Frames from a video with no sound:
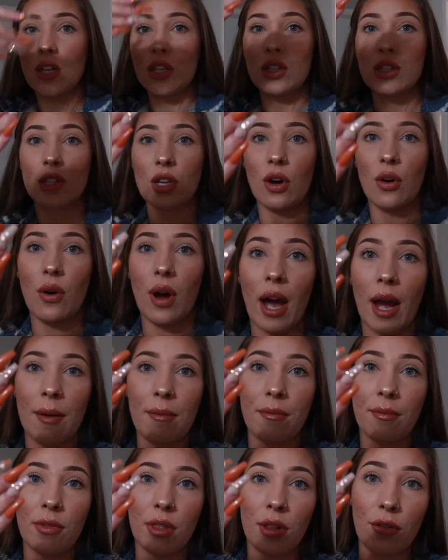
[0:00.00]
So
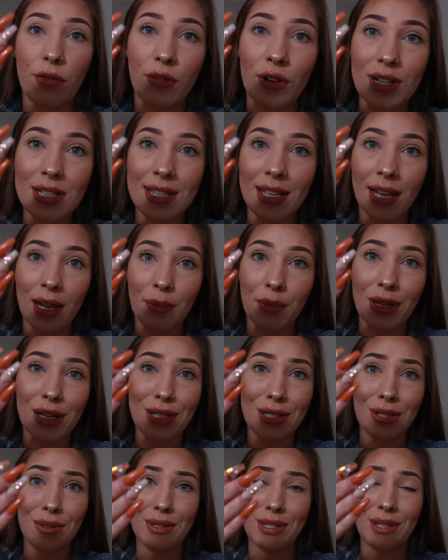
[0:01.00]
I'm the first thing I'm
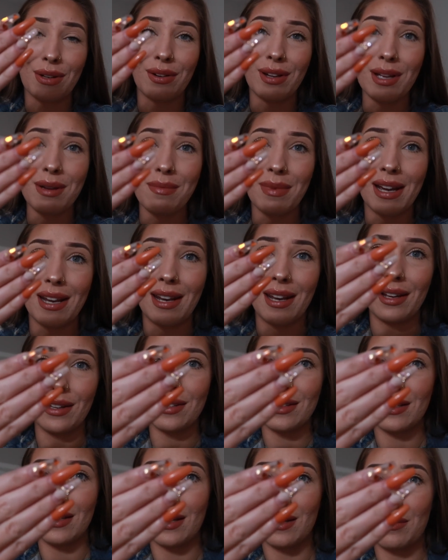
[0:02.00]
gonna do is go get my
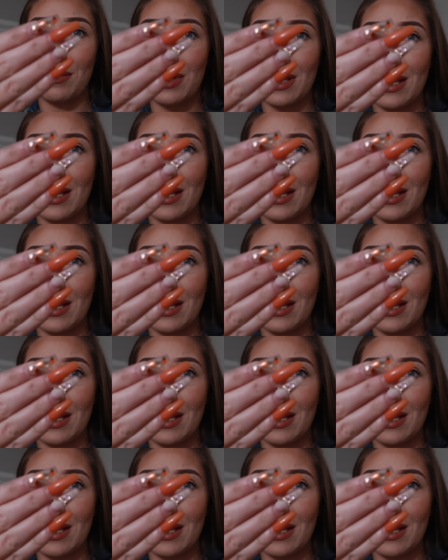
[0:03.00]
nails done